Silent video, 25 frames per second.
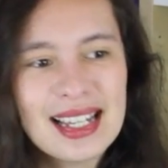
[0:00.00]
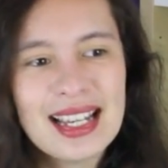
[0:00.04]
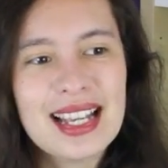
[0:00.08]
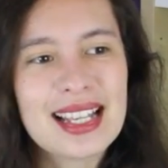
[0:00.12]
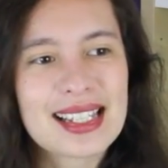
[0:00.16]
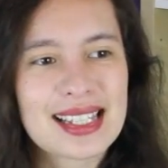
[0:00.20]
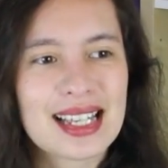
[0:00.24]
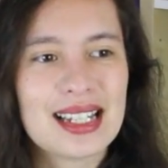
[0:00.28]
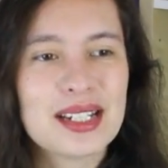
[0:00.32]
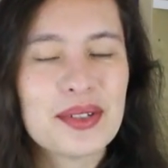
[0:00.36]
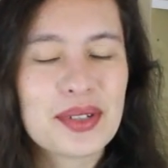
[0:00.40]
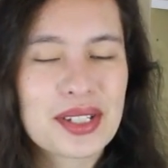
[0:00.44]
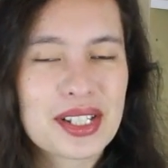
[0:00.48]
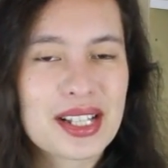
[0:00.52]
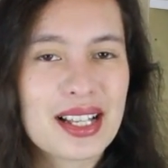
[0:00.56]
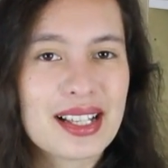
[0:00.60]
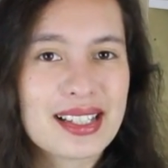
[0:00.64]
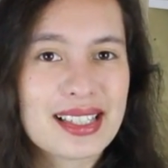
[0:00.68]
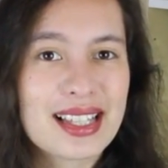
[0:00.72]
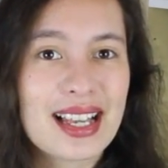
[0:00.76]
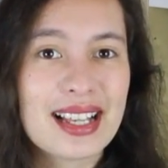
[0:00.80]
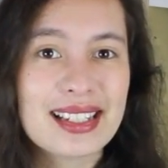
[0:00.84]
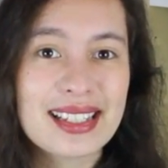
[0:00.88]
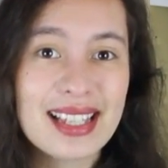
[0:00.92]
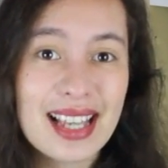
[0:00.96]
Sanji was
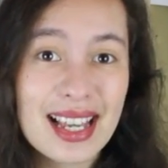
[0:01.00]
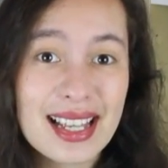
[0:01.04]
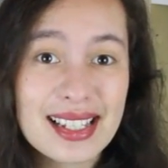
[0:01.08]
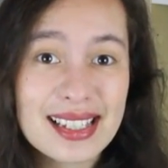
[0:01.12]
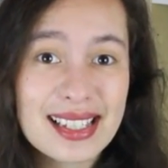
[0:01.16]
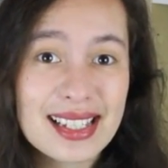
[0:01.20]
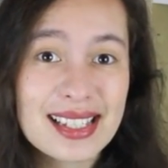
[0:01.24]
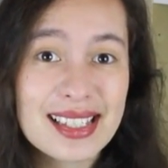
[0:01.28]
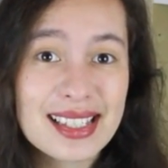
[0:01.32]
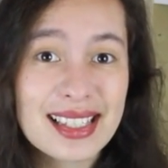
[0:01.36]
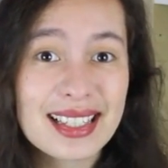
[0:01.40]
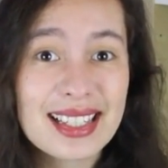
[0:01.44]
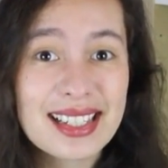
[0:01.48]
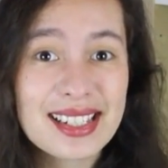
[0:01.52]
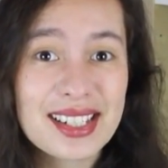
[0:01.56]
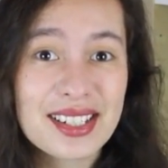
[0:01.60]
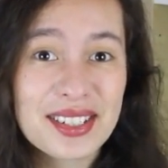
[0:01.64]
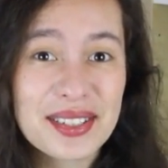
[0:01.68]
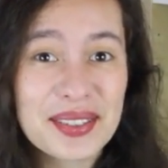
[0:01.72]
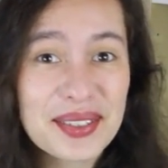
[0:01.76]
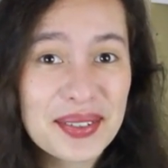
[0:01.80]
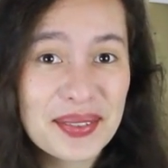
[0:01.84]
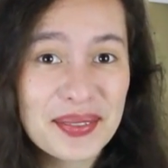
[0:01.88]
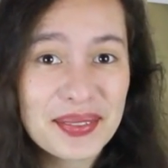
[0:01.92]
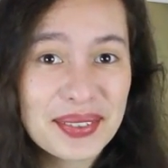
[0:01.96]
like, yes, it's delicious
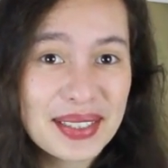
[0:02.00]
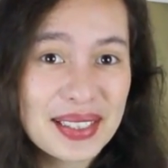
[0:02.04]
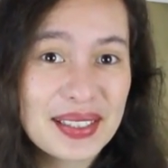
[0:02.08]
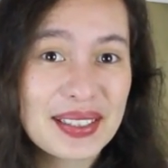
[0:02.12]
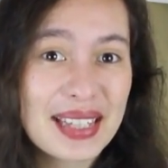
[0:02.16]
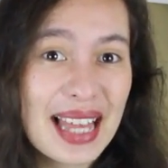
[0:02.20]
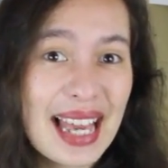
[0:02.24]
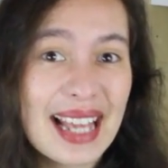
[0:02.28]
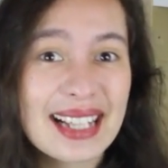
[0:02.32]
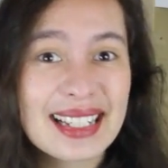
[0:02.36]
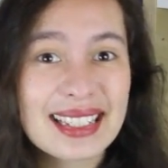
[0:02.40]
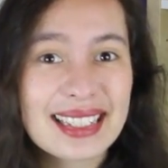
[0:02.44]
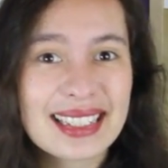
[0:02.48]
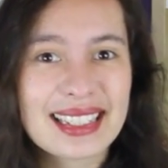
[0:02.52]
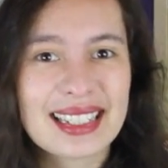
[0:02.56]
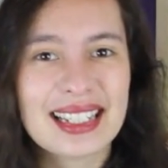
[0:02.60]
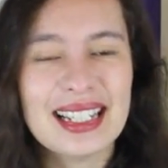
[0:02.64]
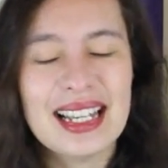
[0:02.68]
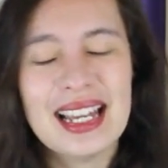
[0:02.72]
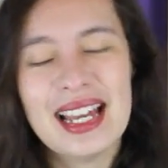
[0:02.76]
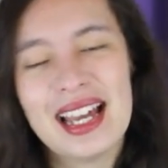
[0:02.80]
food, you like it.